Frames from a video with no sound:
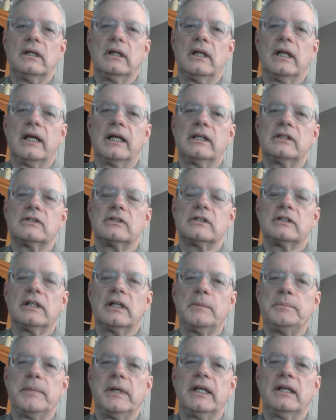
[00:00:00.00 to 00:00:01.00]
like
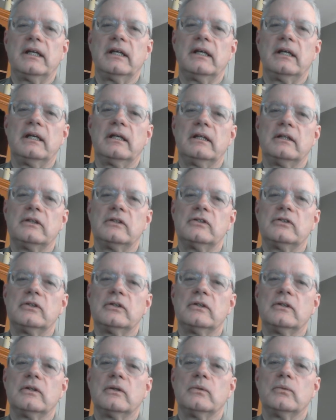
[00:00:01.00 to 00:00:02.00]
slipping
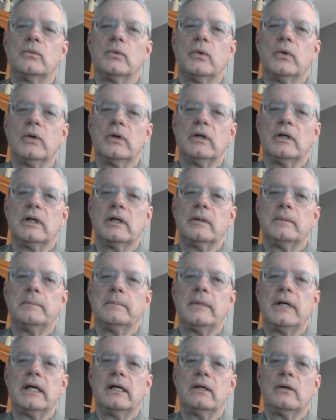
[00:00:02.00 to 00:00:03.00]
into the
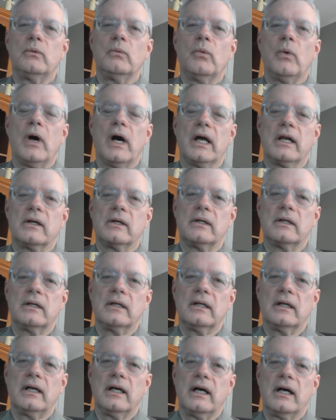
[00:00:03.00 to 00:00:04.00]
warm water
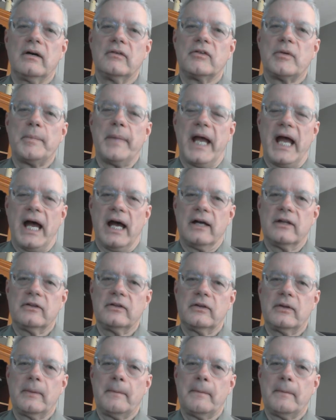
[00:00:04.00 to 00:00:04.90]
of a bath.